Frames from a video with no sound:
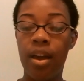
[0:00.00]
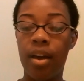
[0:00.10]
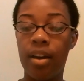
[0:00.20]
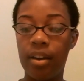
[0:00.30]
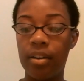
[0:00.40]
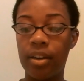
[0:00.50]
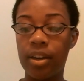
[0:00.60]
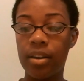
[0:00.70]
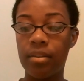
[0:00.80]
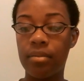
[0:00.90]
of
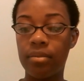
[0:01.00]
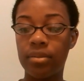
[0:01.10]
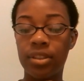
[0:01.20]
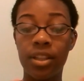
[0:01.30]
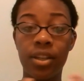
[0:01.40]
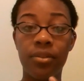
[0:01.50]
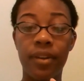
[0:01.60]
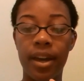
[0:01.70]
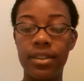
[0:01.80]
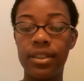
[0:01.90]

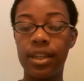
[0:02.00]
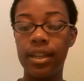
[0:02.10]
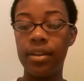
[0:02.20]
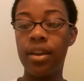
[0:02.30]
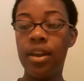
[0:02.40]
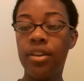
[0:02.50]
solidifies again.